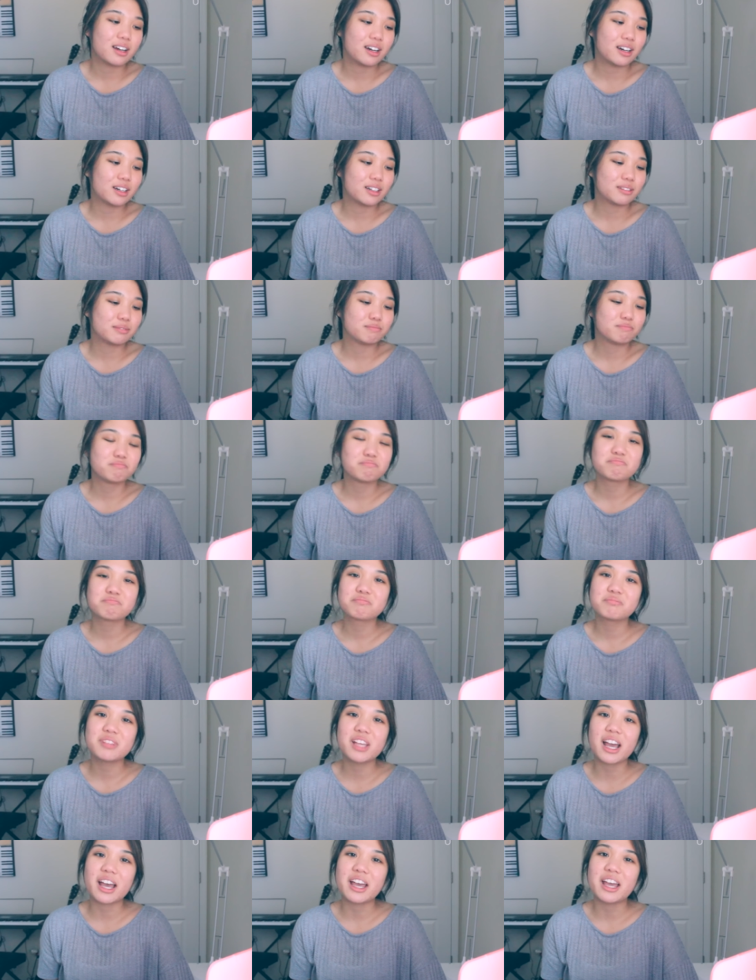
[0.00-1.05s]
um,
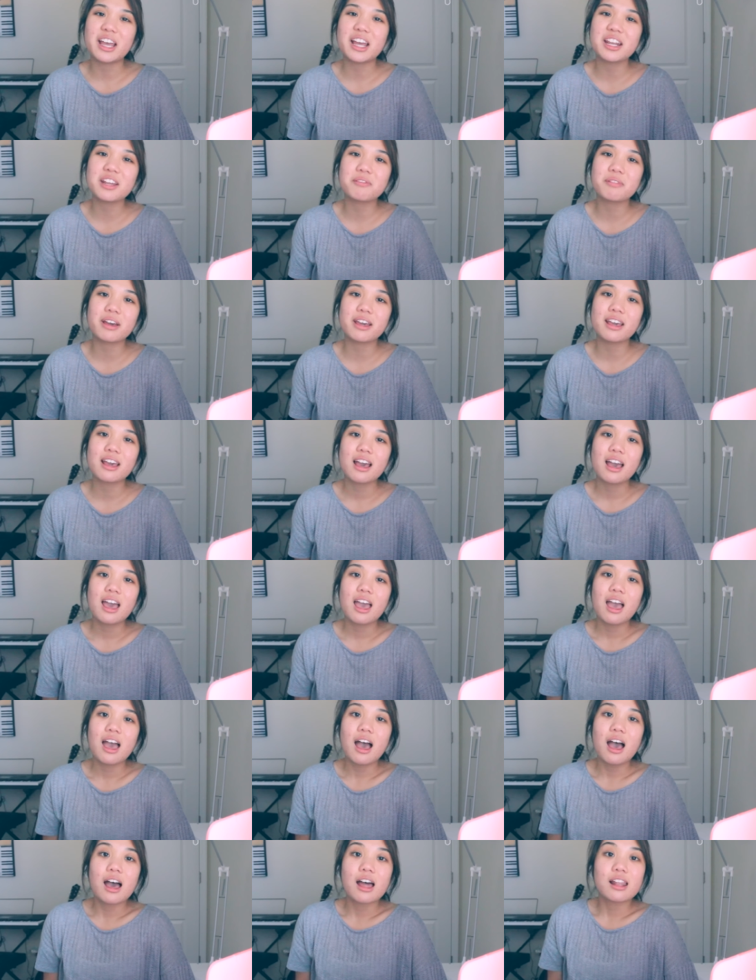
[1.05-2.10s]
yeah, anyway,
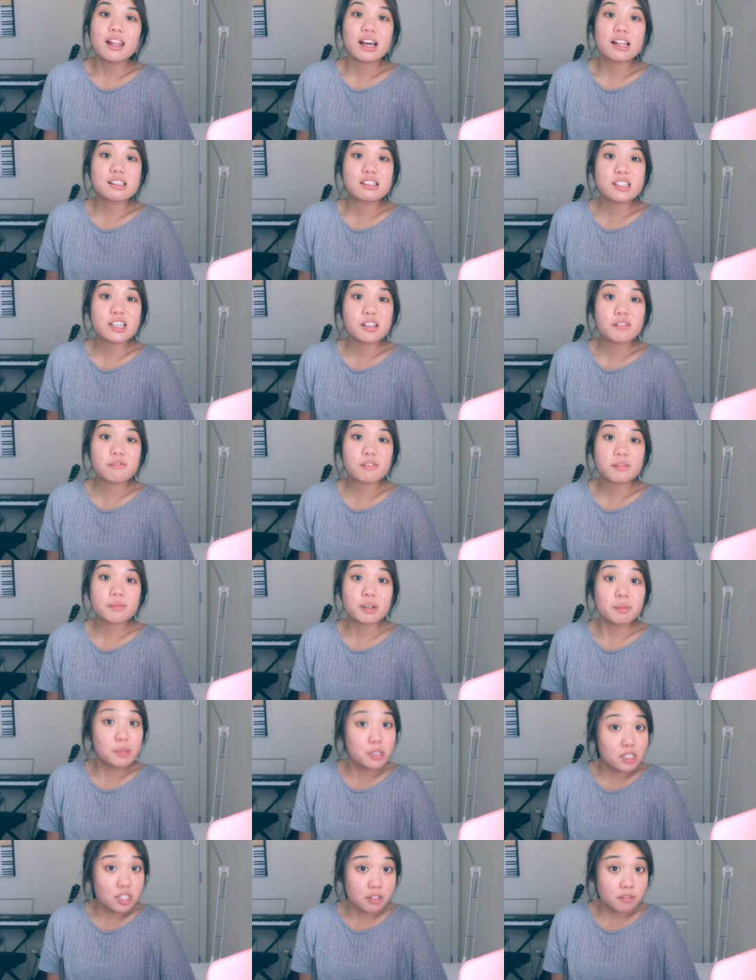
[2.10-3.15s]
that's it for
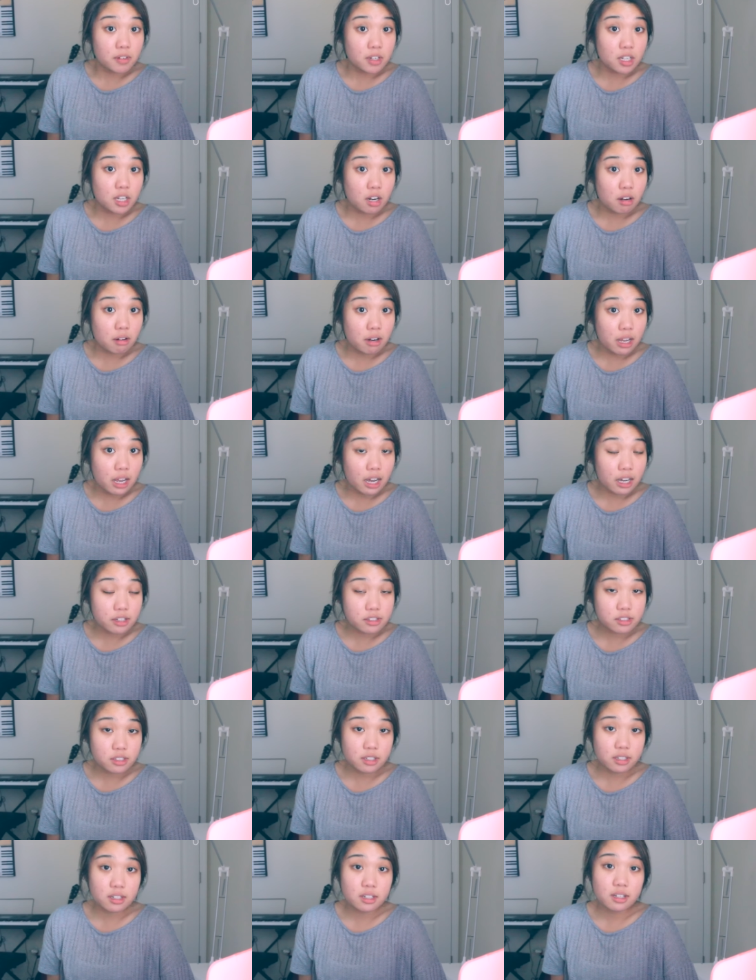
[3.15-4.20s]
my music video
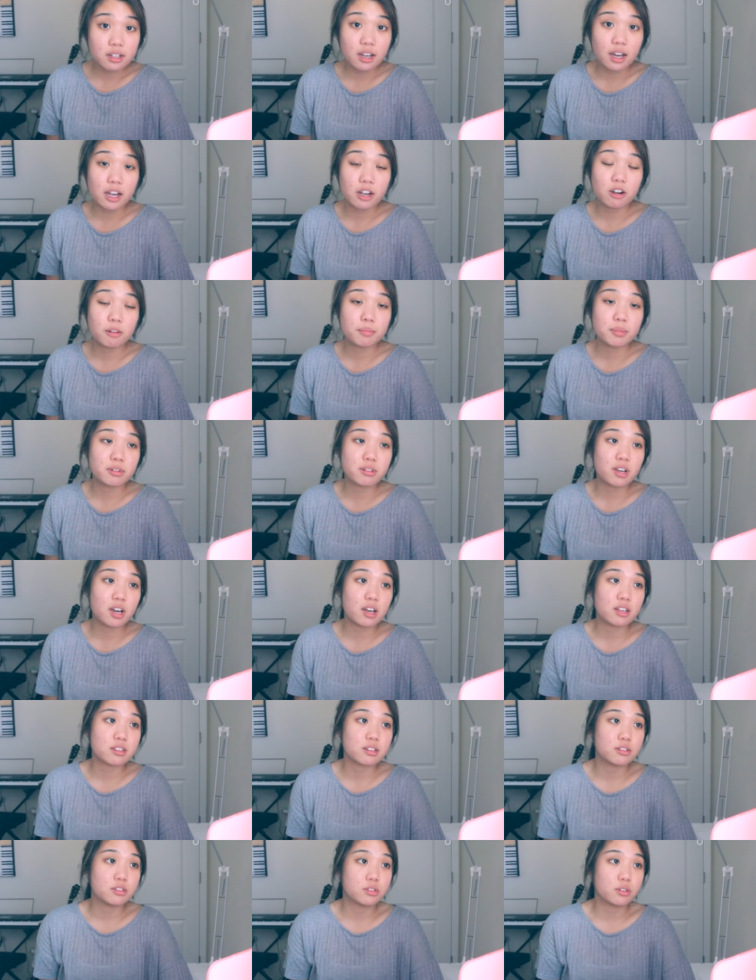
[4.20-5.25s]
reaction. I hope you
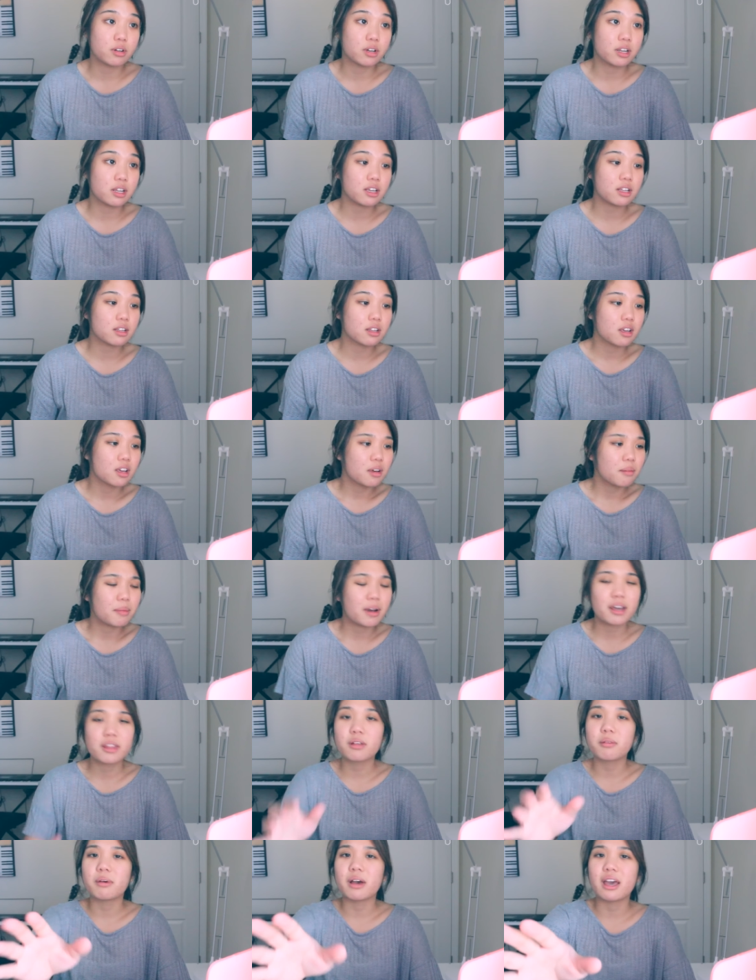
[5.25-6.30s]
guys enjoyed it.
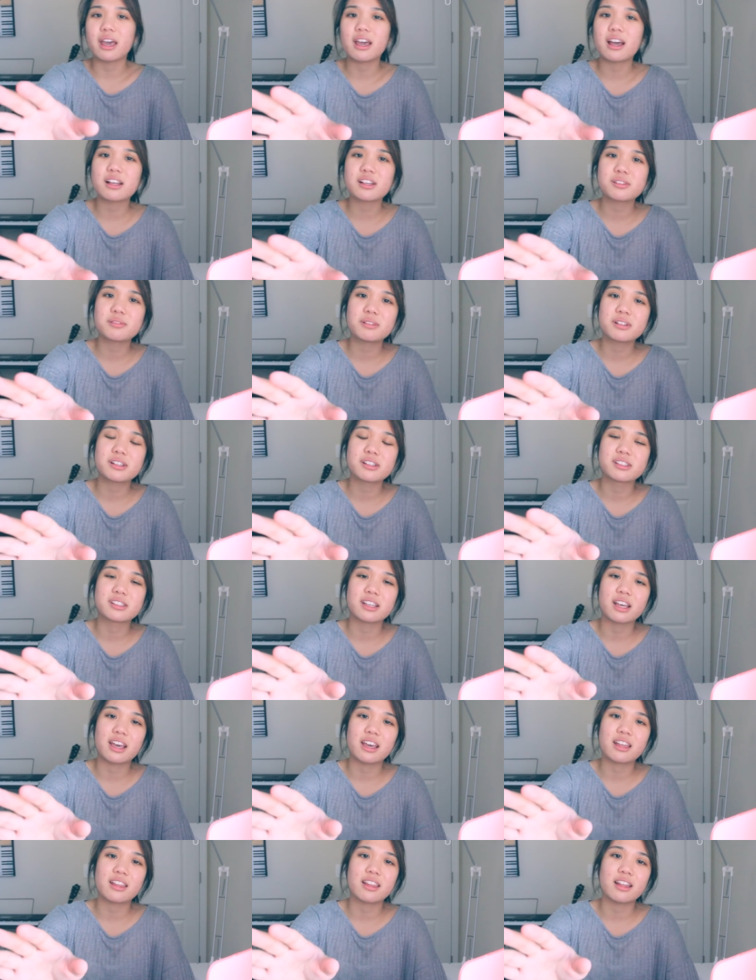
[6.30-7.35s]
By the way, I just want to
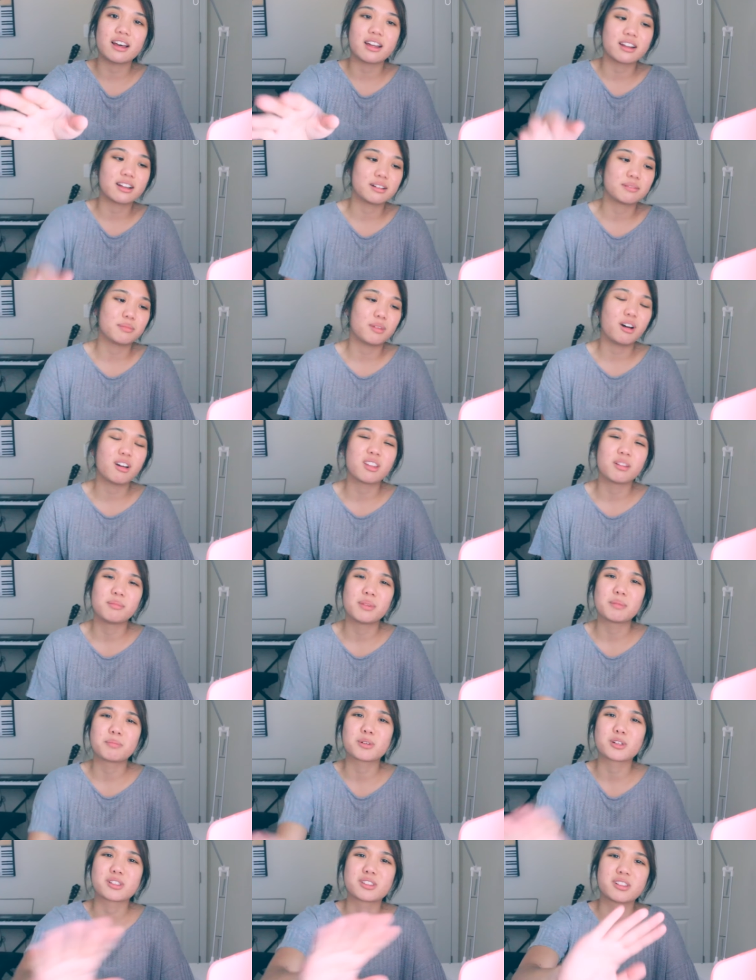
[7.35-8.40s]
say that um, all the
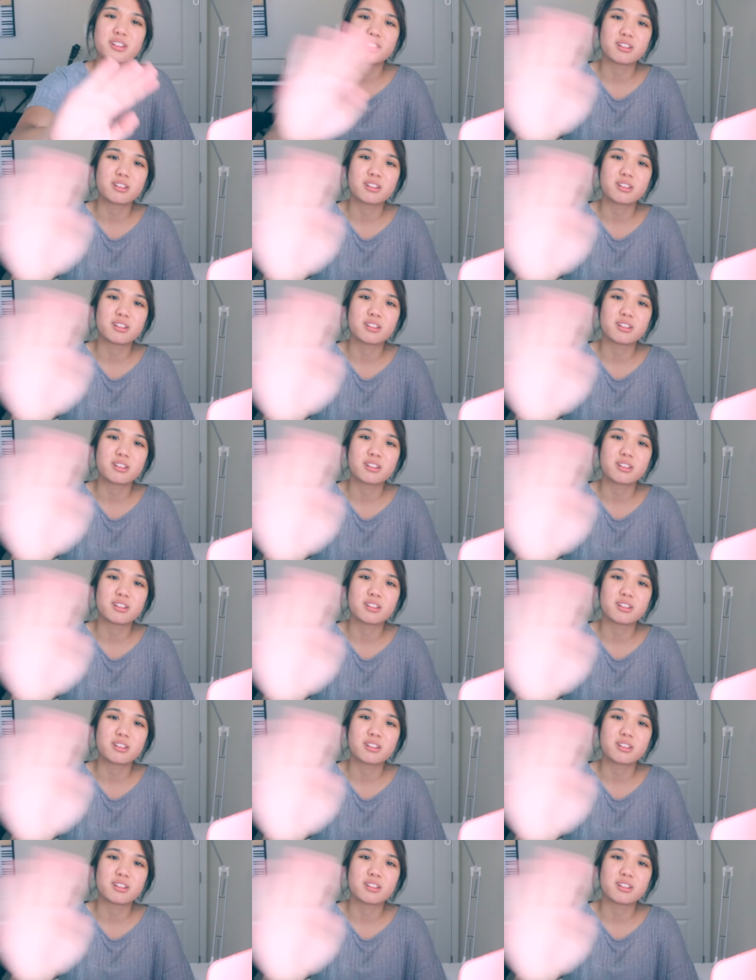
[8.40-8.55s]
members